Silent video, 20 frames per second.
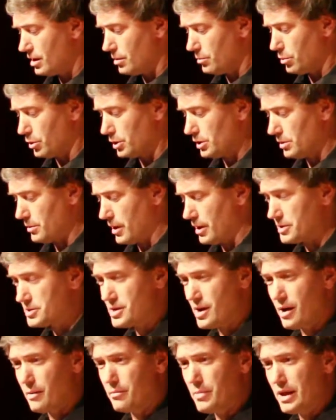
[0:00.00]
Oakland Mayor
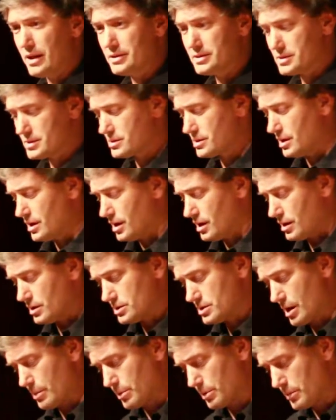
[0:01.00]
Tom Bates,
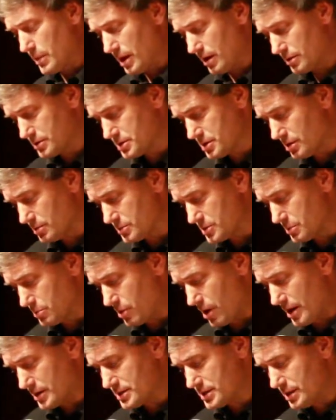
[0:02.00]
Dublin Mayor Tim
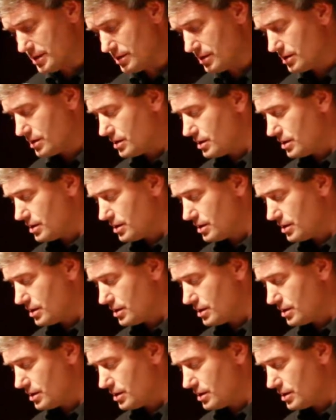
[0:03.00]
Sabranti,